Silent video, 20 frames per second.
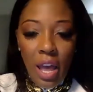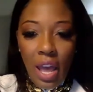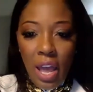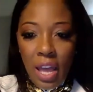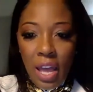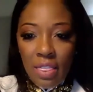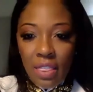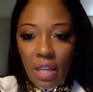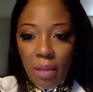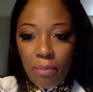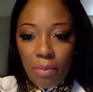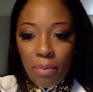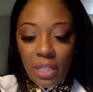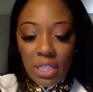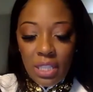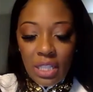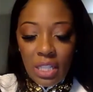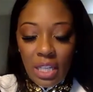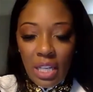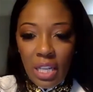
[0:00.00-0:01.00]
And let me
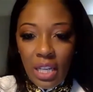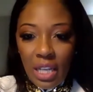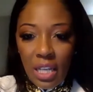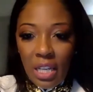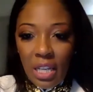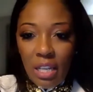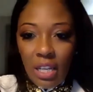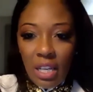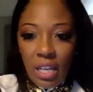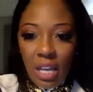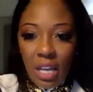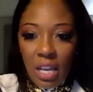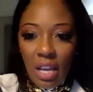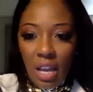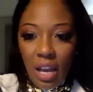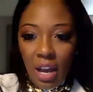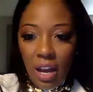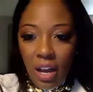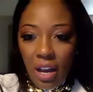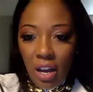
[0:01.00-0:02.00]
see,
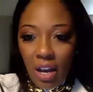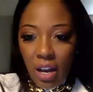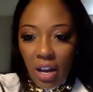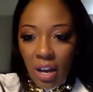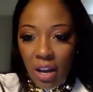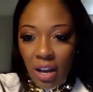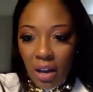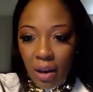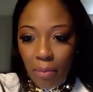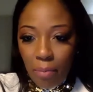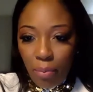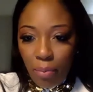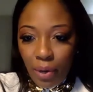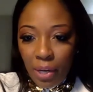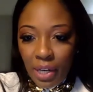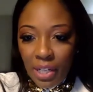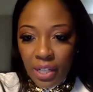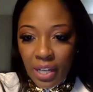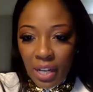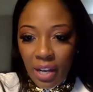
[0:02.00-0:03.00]
uh,
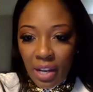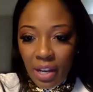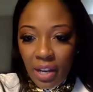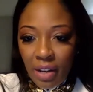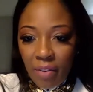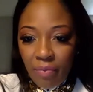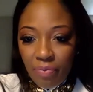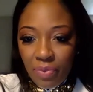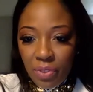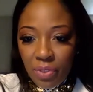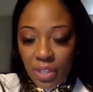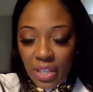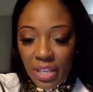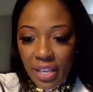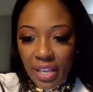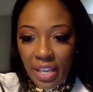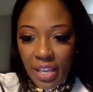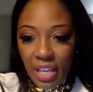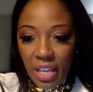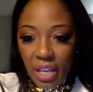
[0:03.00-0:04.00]
Brenda,
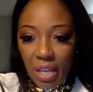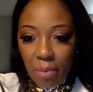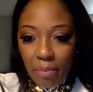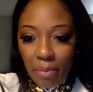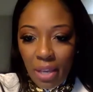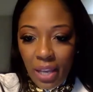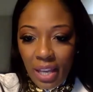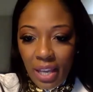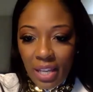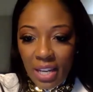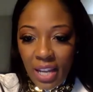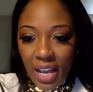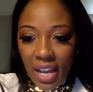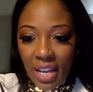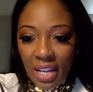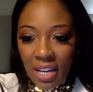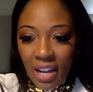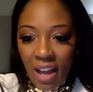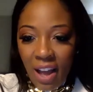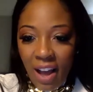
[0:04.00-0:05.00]
Kim in
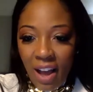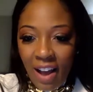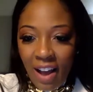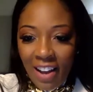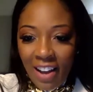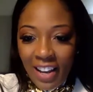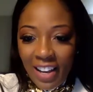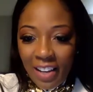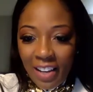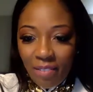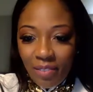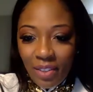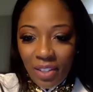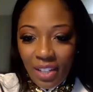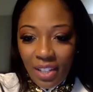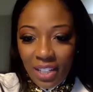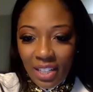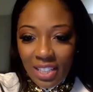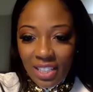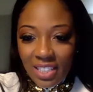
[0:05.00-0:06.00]
Anaheim,
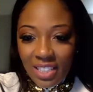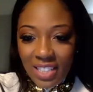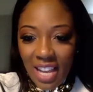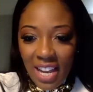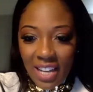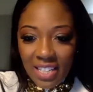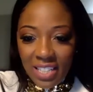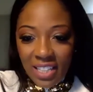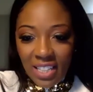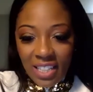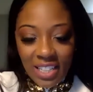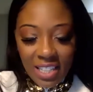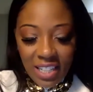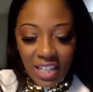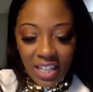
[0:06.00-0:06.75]
Texas,